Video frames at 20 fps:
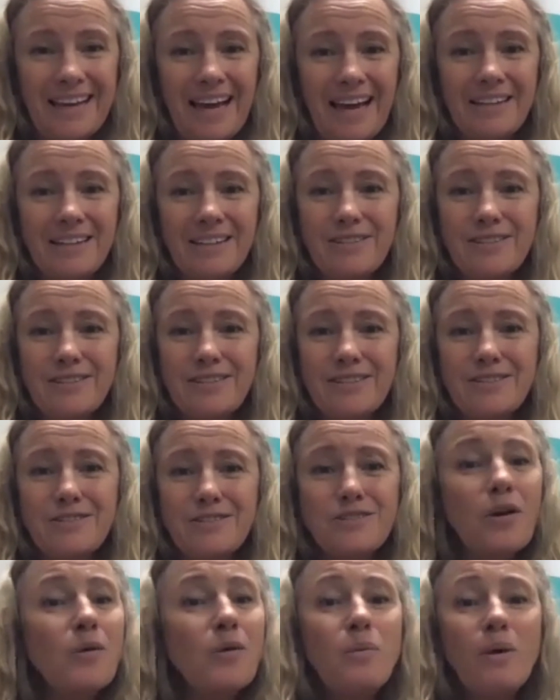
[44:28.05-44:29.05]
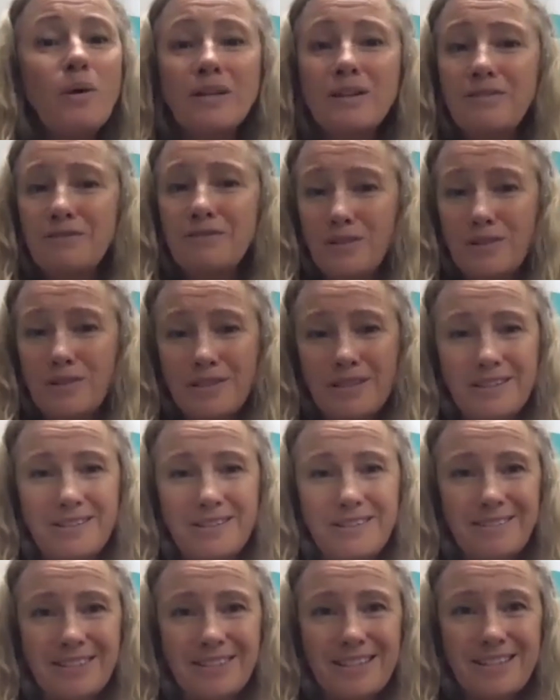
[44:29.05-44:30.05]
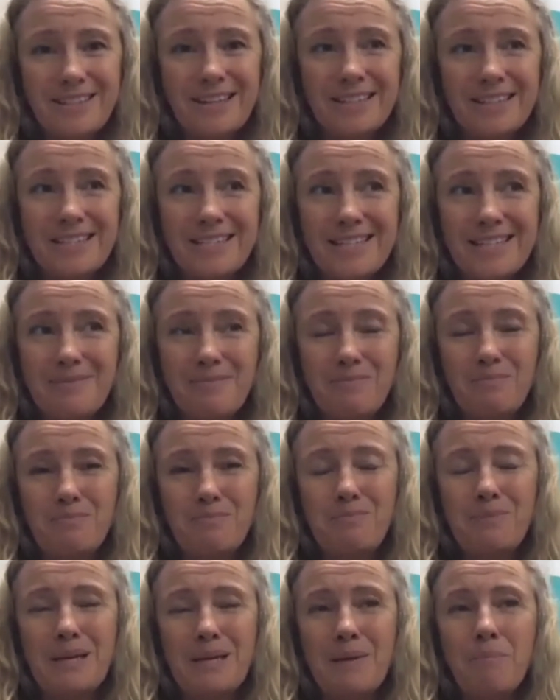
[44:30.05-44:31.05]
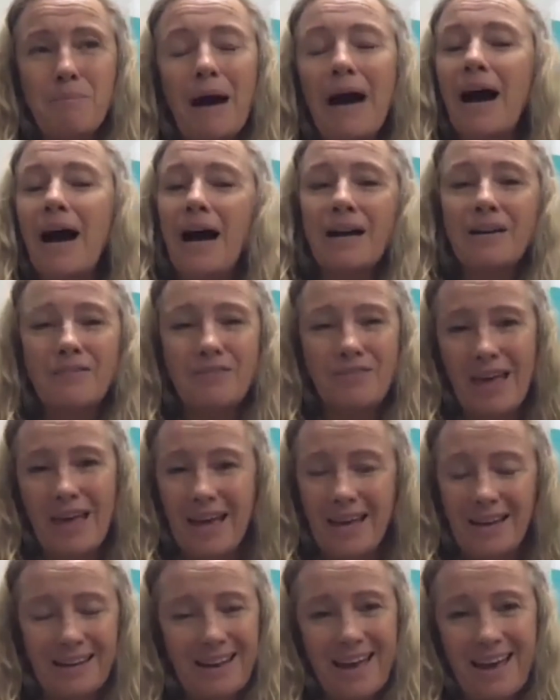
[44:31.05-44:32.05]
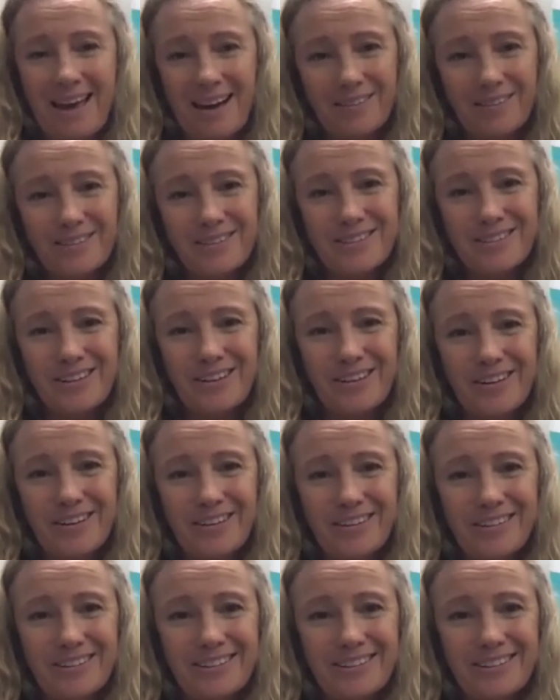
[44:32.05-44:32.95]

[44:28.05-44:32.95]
And it's so wonderful to be a part of that now. So